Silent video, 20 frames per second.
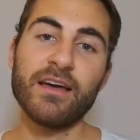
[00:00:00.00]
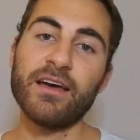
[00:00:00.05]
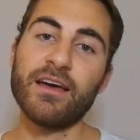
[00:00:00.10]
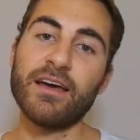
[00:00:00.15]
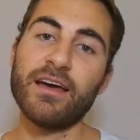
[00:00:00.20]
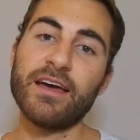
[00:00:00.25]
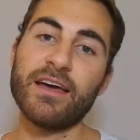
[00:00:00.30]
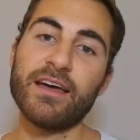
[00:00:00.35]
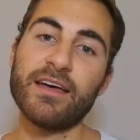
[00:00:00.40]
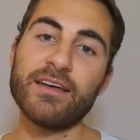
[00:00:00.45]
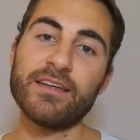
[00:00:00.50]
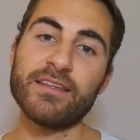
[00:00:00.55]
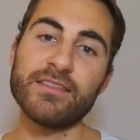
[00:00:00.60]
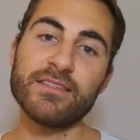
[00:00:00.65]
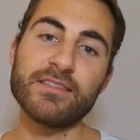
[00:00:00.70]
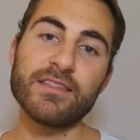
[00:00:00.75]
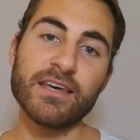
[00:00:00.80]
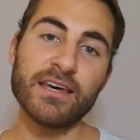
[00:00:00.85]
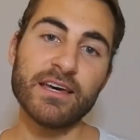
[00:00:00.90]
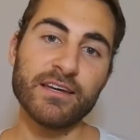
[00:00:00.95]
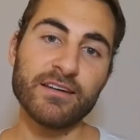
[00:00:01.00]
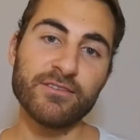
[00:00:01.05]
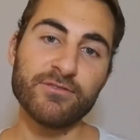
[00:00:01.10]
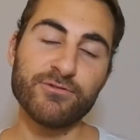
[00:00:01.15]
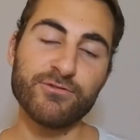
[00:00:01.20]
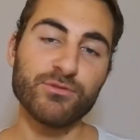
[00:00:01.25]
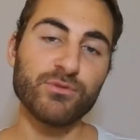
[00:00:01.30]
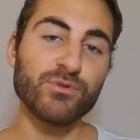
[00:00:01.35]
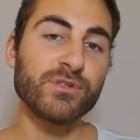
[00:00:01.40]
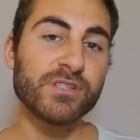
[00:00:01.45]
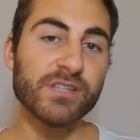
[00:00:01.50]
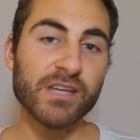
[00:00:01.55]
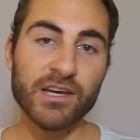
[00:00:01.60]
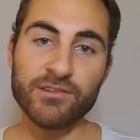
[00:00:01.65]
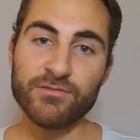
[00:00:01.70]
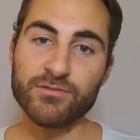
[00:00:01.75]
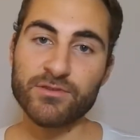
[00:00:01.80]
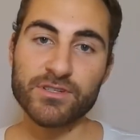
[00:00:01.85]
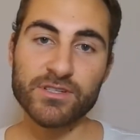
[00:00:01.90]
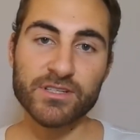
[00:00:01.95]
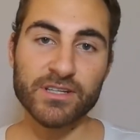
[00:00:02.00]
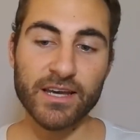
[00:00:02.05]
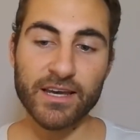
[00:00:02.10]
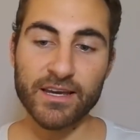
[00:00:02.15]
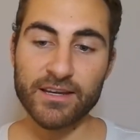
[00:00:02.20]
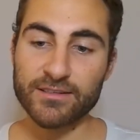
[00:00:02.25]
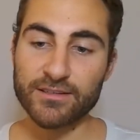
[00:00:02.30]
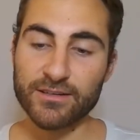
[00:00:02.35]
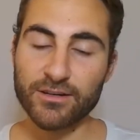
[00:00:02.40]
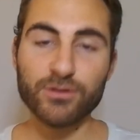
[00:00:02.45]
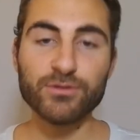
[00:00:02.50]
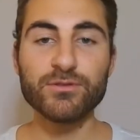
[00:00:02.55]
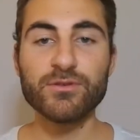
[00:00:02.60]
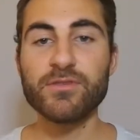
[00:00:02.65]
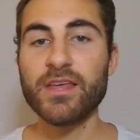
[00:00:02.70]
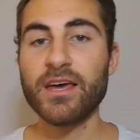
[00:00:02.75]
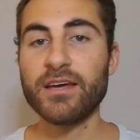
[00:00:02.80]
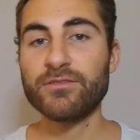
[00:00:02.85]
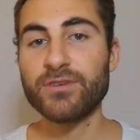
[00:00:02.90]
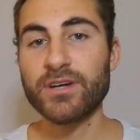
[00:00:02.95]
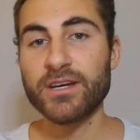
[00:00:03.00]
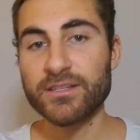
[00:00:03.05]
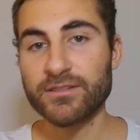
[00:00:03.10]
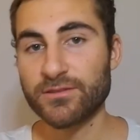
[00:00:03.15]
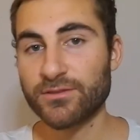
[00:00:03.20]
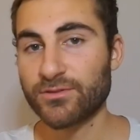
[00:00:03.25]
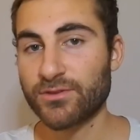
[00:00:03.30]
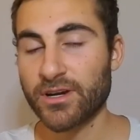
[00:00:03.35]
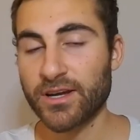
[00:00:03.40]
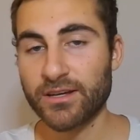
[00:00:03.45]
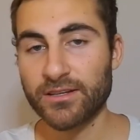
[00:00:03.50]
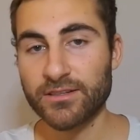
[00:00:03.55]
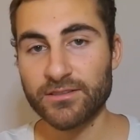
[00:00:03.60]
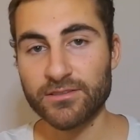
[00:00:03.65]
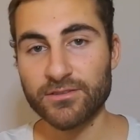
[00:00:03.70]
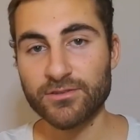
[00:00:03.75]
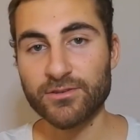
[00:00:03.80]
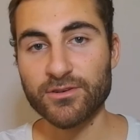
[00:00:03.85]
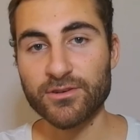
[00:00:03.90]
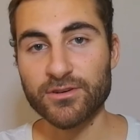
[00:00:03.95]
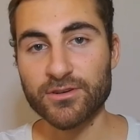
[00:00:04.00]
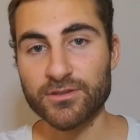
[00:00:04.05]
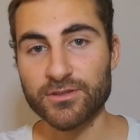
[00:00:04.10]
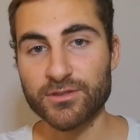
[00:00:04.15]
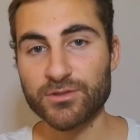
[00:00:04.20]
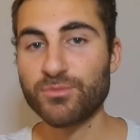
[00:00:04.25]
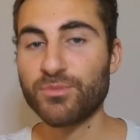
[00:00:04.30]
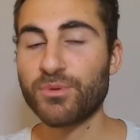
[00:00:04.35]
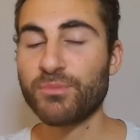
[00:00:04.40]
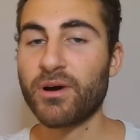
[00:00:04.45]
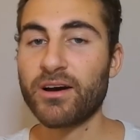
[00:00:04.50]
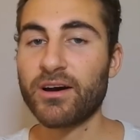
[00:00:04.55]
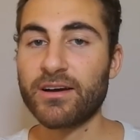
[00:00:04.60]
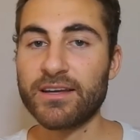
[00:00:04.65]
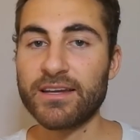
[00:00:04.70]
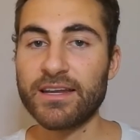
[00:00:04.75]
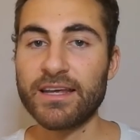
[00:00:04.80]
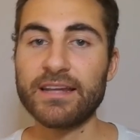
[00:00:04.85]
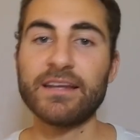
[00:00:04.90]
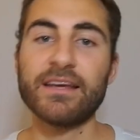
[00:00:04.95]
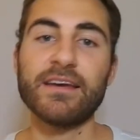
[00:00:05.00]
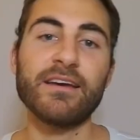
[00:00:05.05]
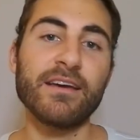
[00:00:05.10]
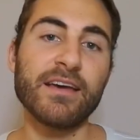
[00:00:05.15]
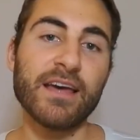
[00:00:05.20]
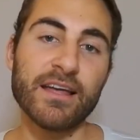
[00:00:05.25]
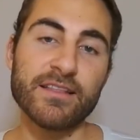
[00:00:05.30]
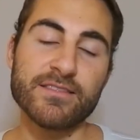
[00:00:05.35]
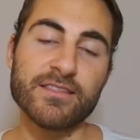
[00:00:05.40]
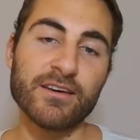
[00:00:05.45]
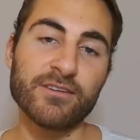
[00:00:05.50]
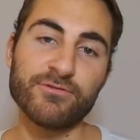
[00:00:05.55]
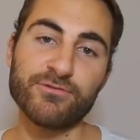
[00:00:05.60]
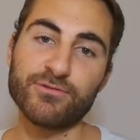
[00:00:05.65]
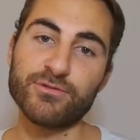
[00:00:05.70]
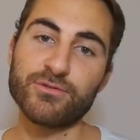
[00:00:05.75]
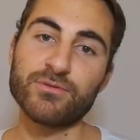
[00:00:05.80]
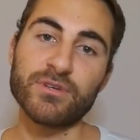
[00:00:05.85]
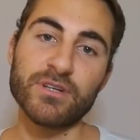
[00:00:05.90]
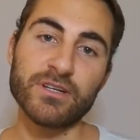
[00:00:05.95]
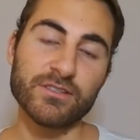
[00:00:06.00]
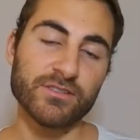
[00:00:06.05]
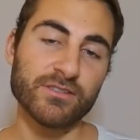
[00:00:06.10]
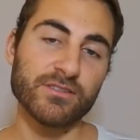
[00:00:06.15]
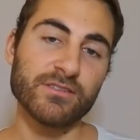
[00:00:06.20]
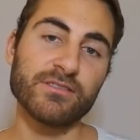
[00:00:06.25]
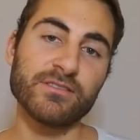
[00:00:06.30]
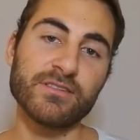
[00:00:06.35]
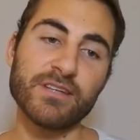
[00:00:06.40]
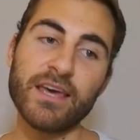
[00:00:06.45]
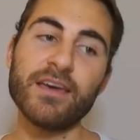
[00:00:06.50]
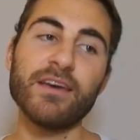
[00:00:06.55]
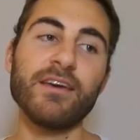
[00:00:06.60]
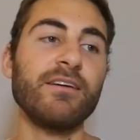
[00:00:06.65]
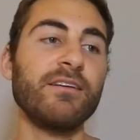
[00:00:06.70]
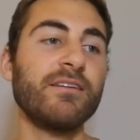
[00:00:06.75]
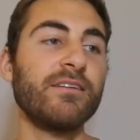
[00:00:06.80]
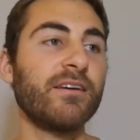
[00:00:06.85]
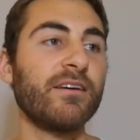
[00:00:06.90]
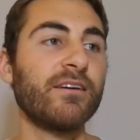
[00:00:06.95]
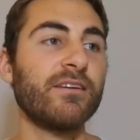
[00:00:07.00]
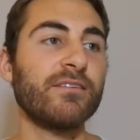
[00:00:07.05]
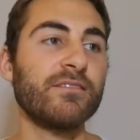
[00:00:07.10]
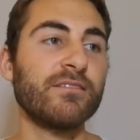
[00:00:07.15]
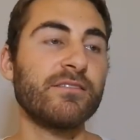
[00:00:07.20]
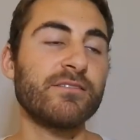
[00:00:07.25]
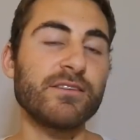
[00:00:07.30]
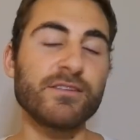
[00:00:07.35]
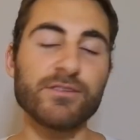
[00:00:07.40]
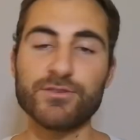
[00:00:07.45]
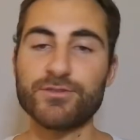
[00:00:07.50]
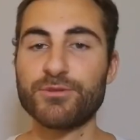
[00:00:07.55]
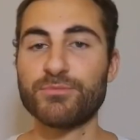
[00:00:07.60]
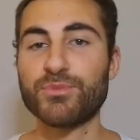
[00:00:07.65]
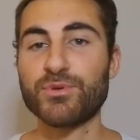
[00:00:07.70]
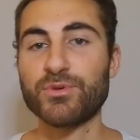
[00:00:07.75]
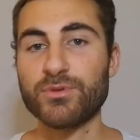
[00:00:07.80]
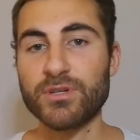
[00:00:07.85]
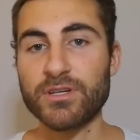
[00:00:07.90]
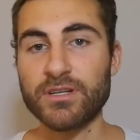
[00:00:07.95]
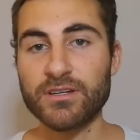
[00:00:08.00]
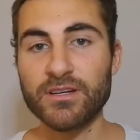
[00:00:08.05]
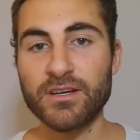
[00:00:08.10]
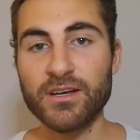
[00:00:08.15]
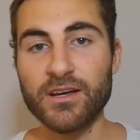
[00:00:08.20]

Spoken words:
and then food savers can go to that restaurant or supermarket and get that food and just take it and distribute it.